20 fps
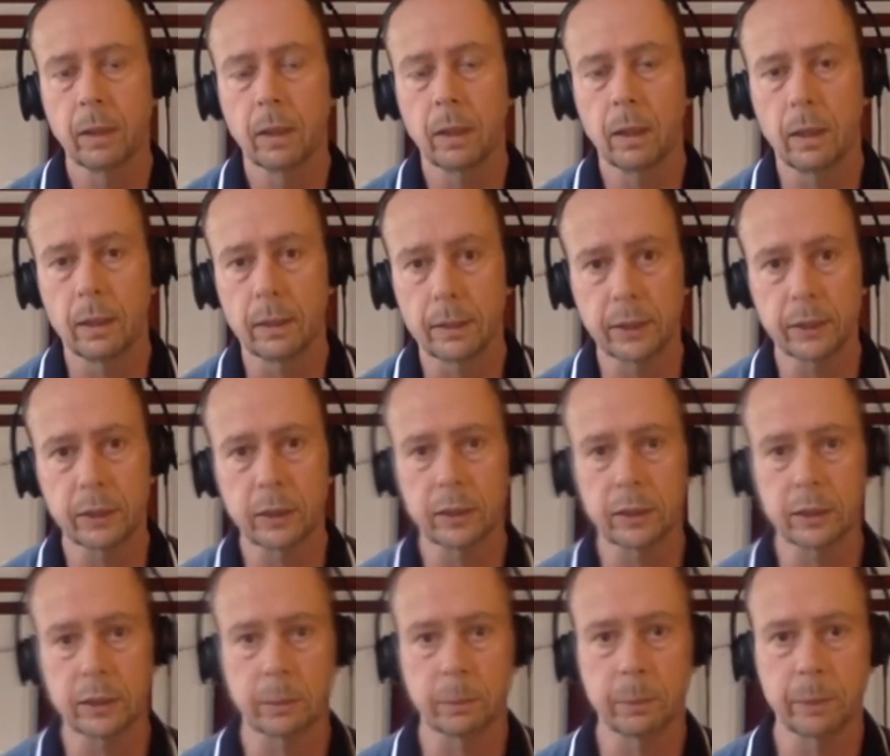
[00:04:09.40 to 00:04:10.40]
And essentially,
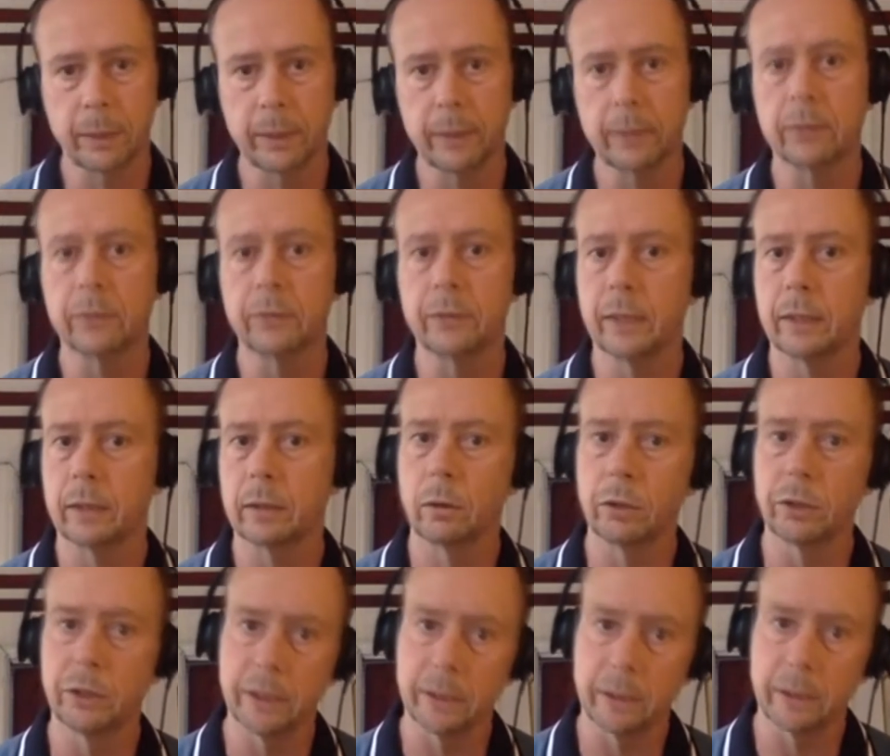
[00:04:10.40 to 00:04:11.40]
it's a piece of
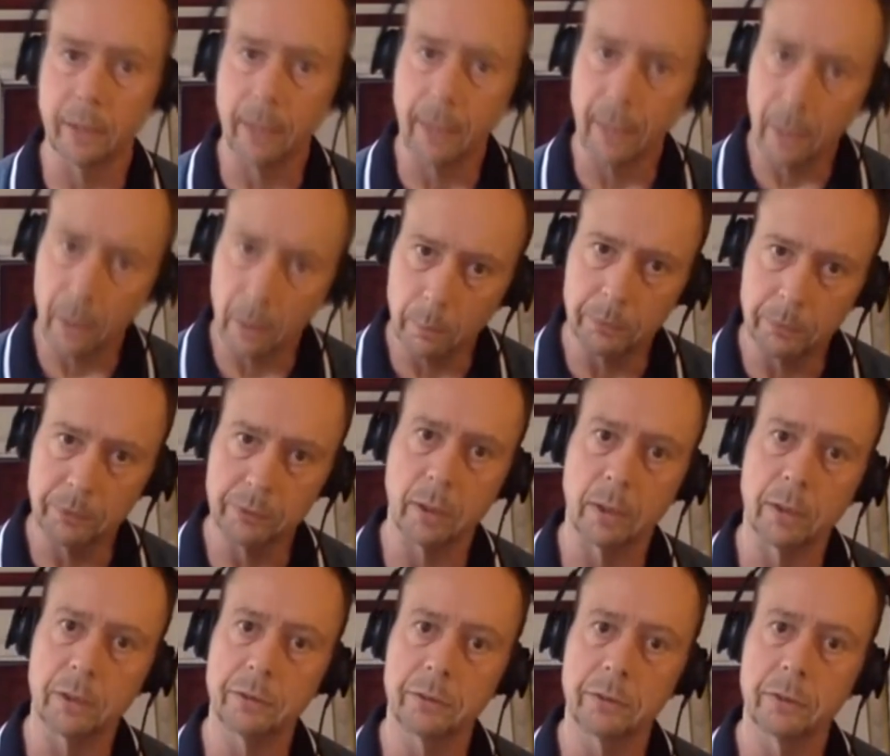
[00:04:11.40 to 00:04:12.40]
technology that helps
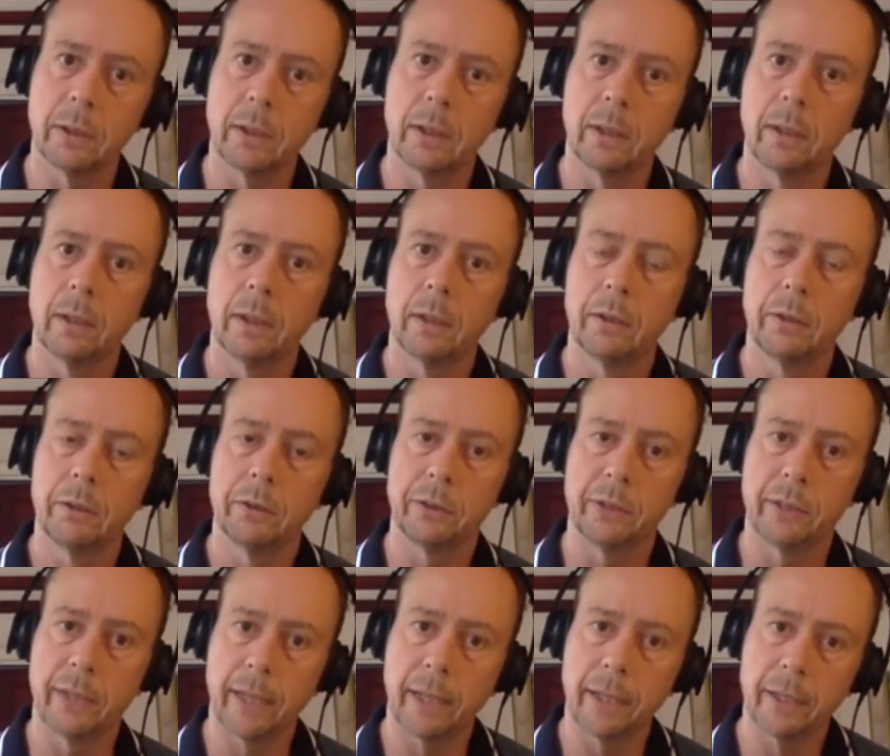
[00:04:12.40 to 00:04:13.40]
us to
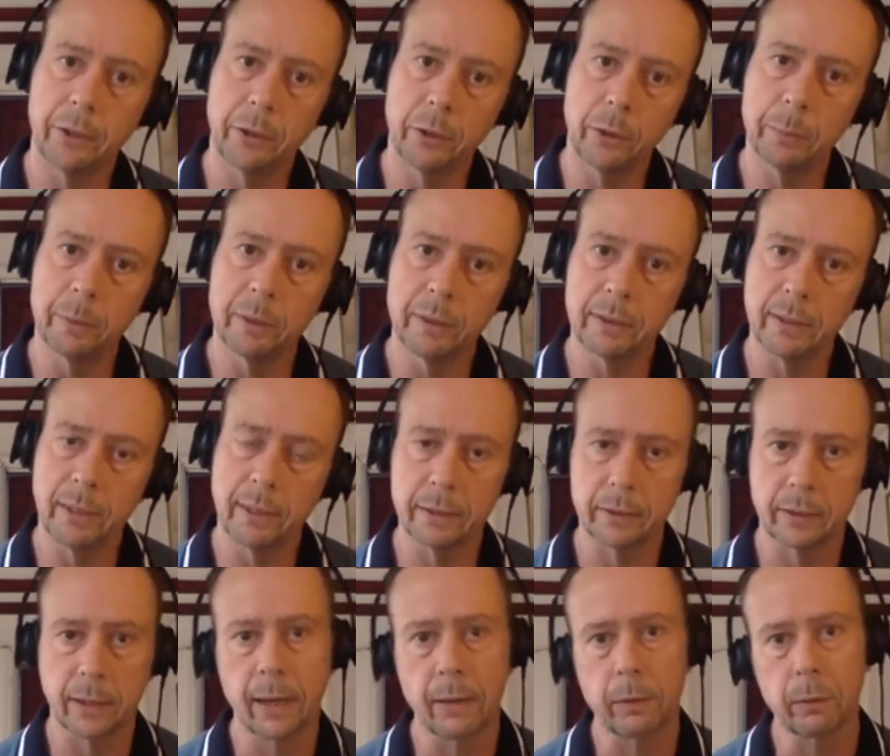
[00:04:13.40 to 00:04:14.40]
get human
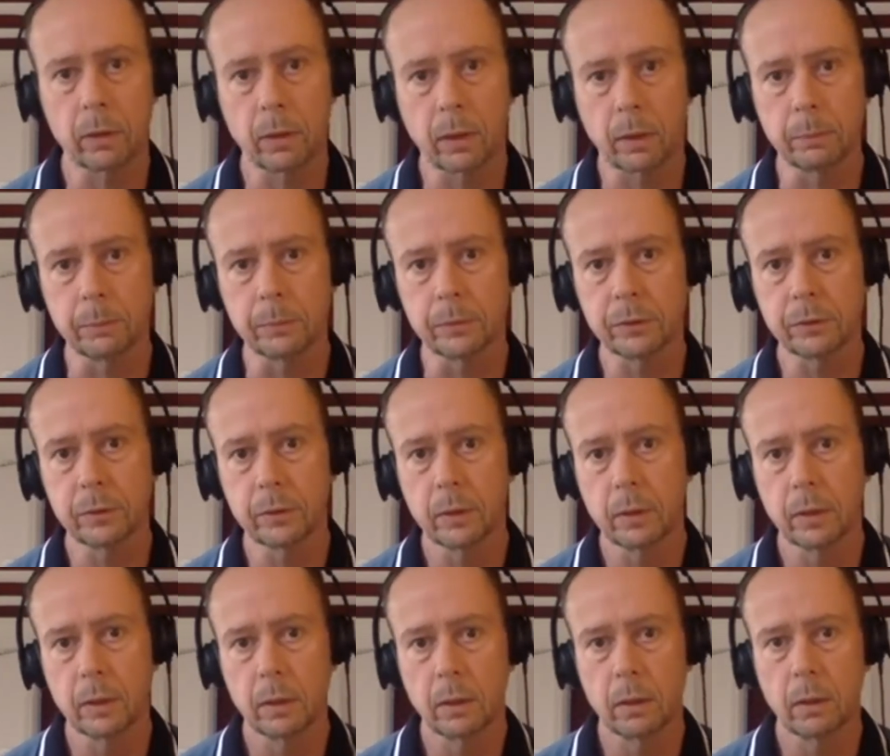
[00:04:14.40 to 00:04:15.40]
data outcomes
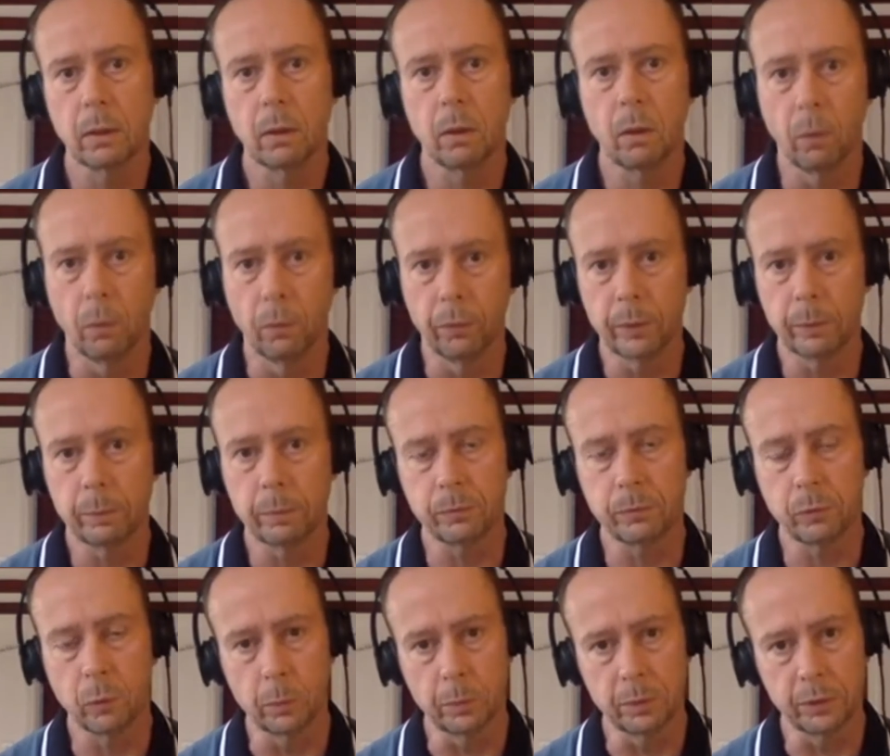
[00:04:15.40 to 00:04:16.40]
on the
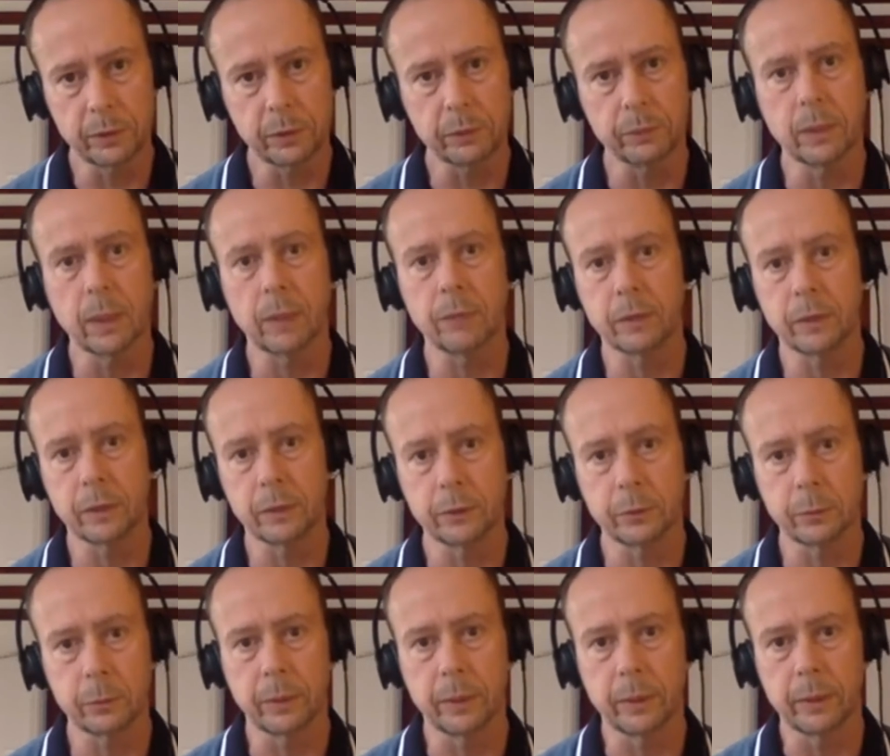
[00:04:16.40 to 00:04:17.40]
performance of governance
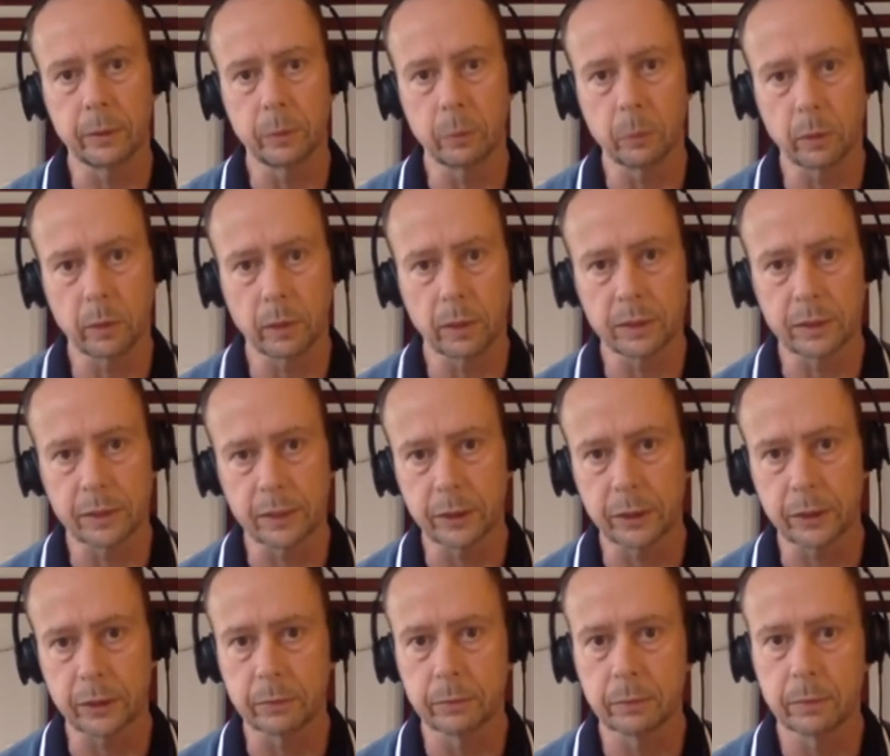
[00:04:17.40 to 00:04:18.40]
within an
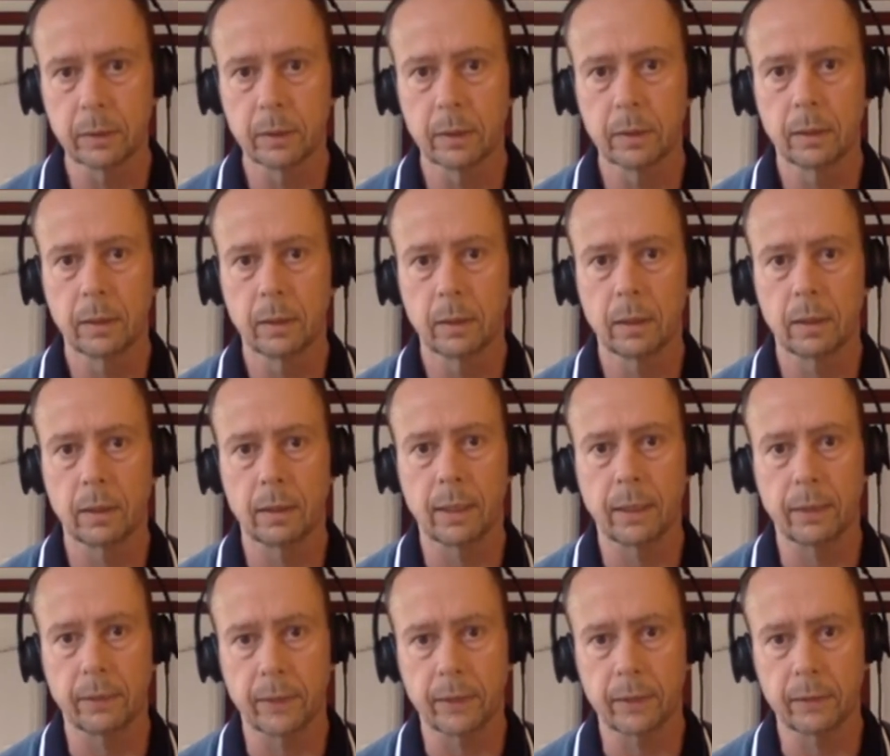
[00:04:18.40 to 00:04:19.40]
organization and how
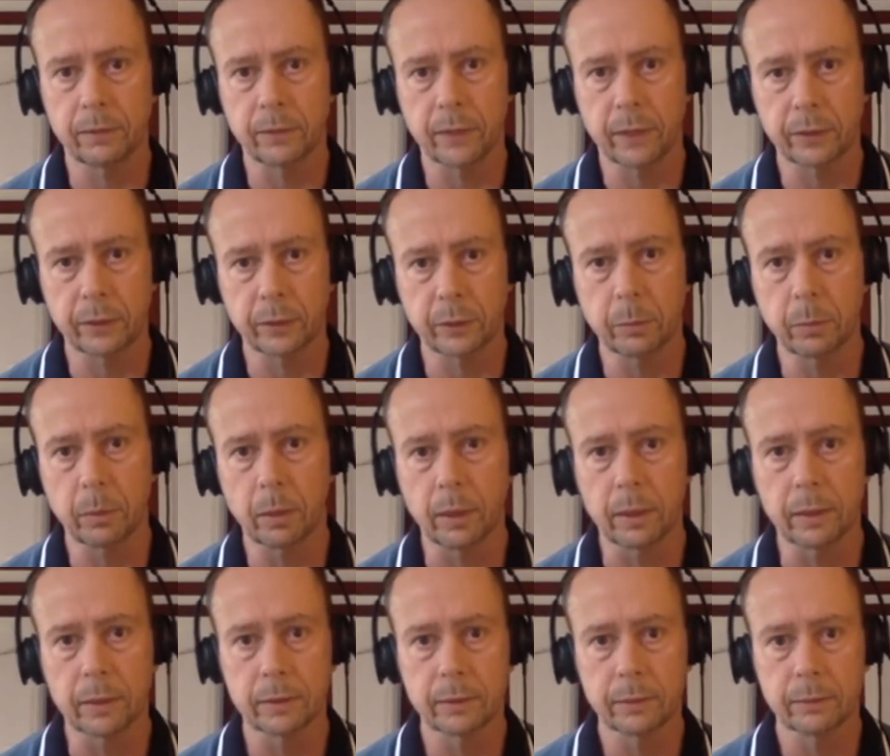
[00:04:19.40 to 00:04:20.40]
that affects
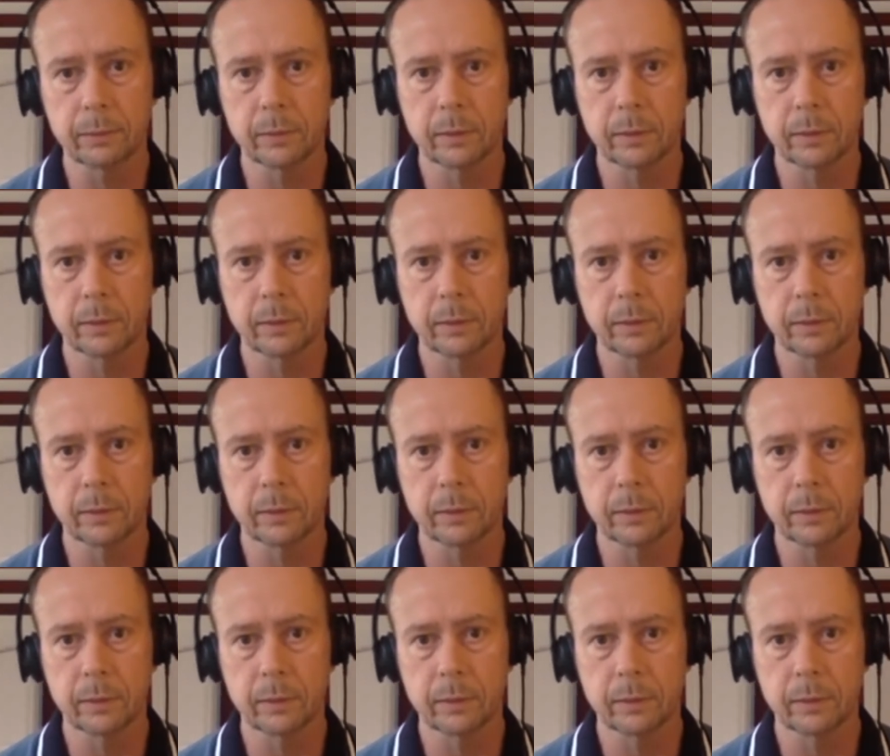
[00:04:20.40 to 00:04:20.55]
compliance.